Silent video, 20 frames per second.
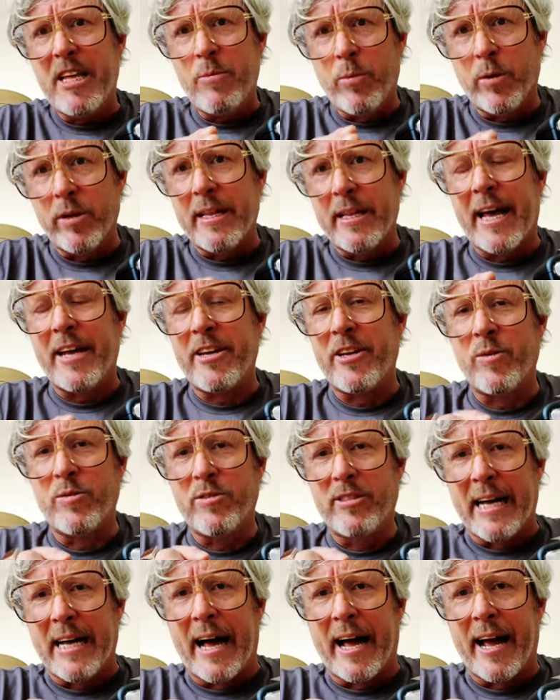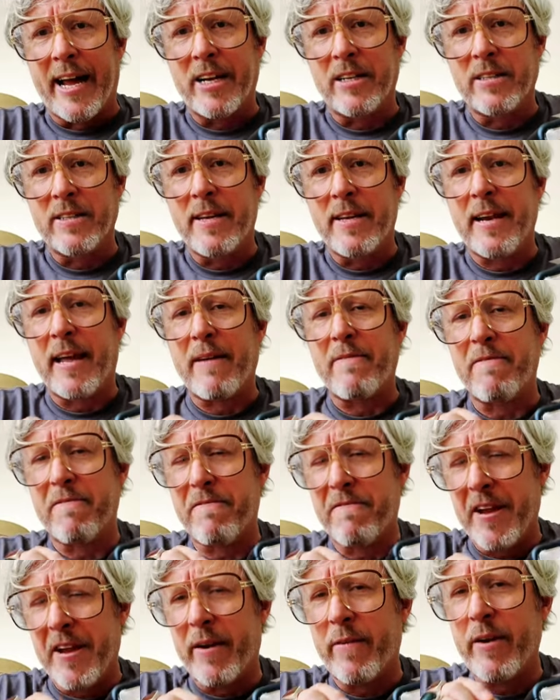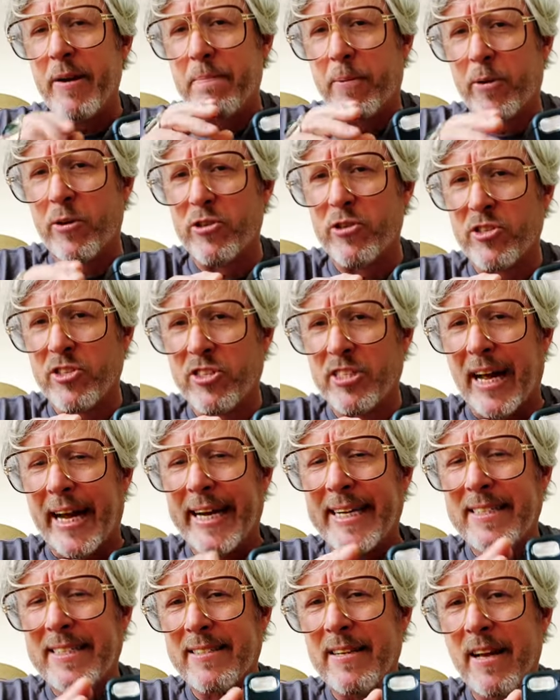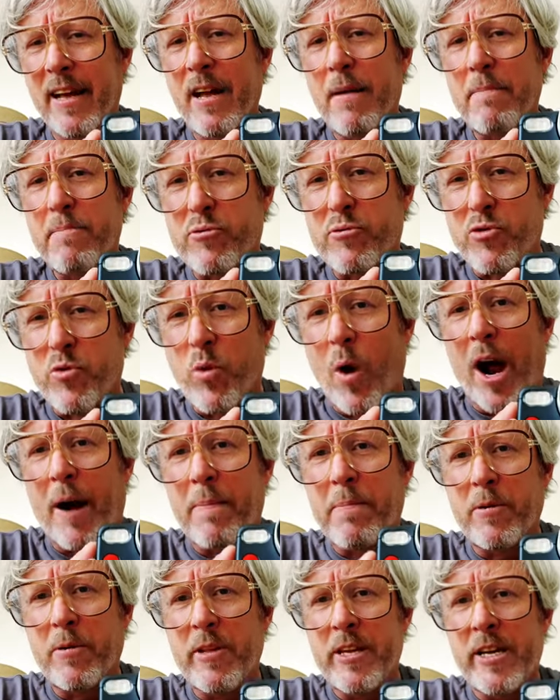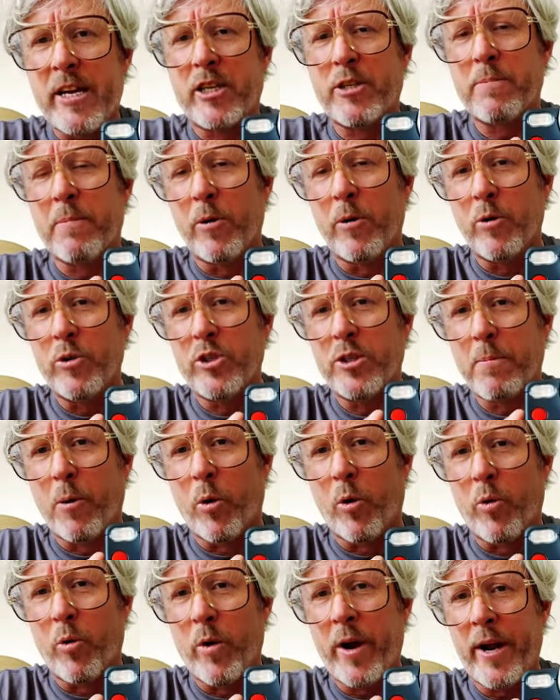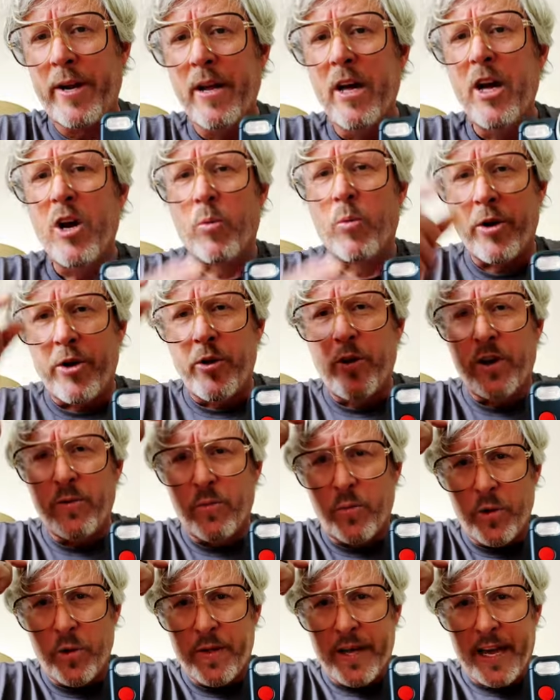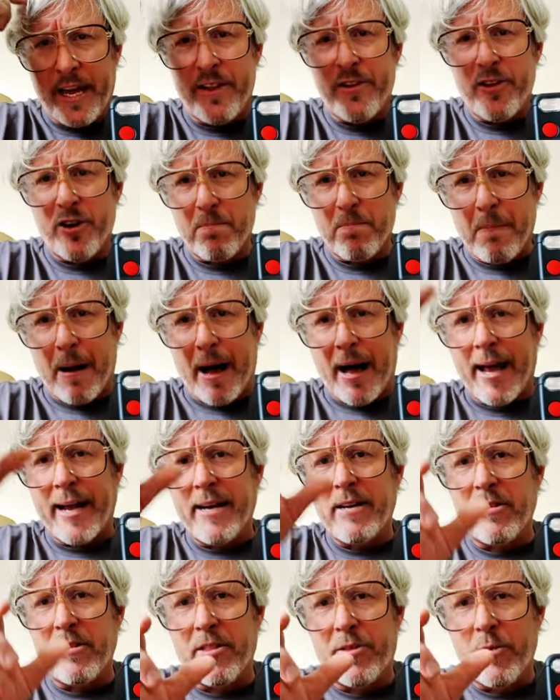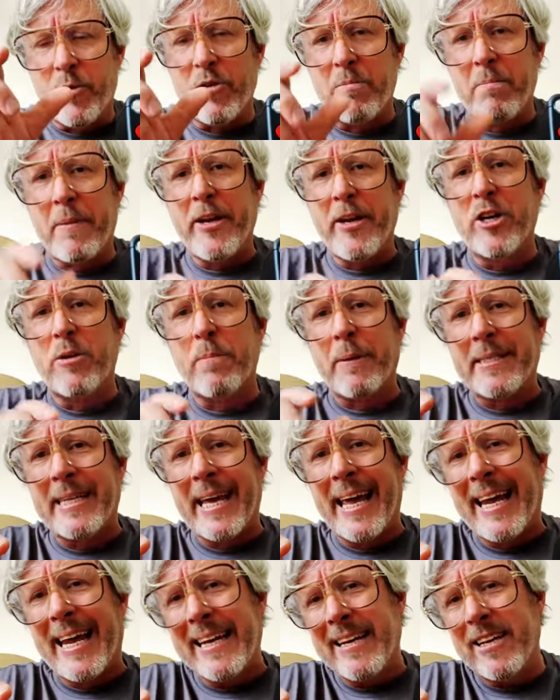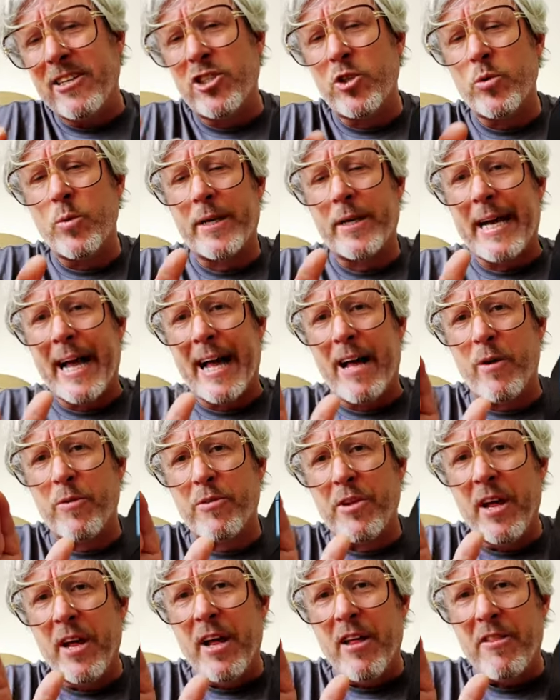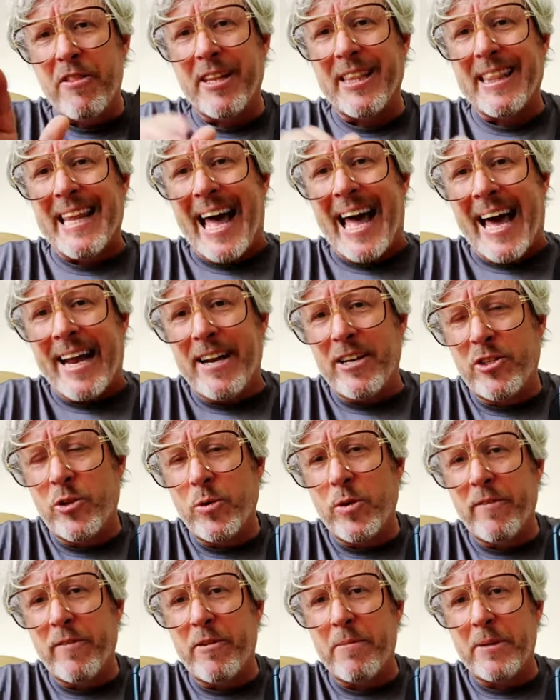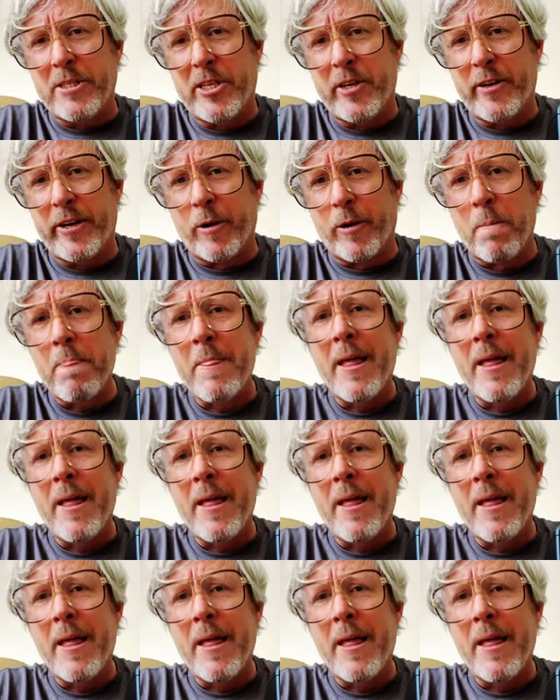will let you dial in a very precise, properly exposed Polaroid where you can really in your mind and through the meter be taking into account the latitude of the material.